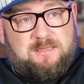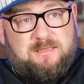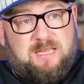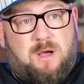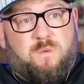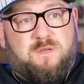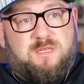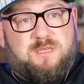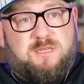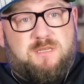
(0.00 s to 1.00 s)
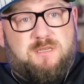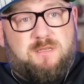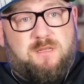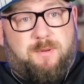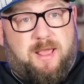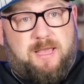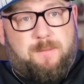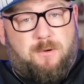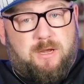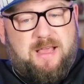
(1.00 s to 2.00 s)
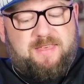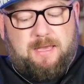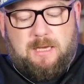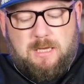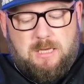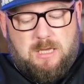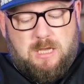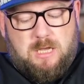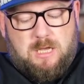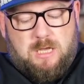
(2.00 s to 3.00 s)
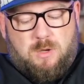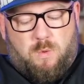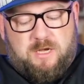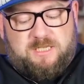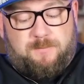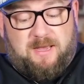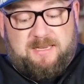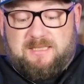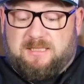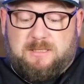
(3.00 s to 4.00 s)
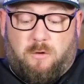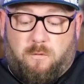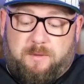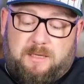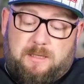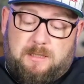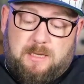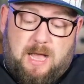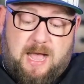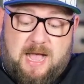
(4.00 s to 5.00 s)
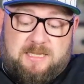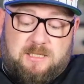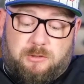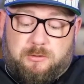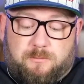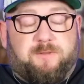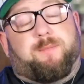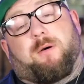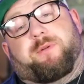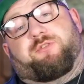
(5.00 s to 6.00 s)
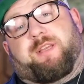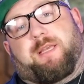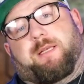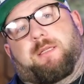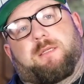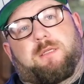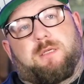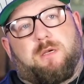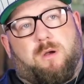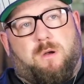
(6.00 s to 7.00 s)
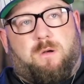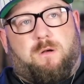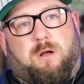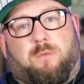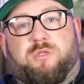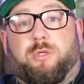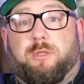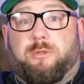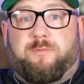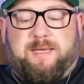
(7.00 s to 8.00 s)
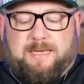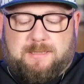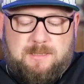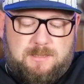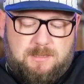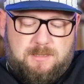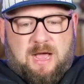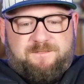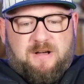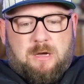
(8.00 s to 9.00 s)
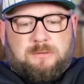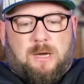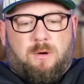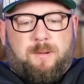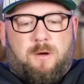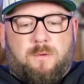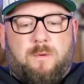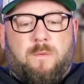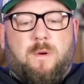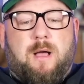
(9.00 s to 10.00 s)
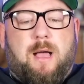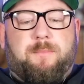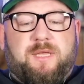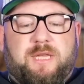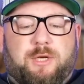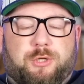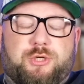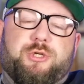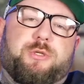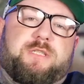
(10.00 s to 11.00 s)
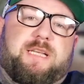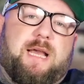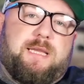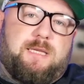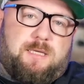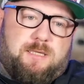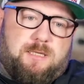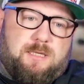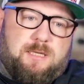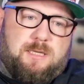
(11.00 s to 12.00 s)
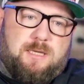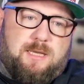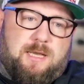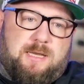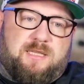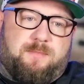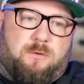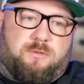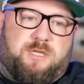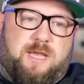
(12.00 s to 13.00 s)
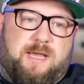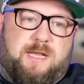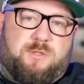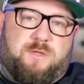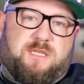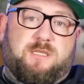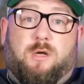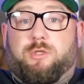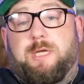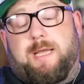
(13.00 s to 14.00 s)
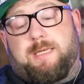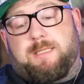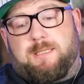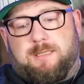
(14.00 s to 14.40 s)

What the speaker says: that was the breaking point, I think, where she basically told me I had to do something about my drinking or I was going to lose my kids. I found out about a meeting on a Tuesday night at the Mount Church, which is called Journeys,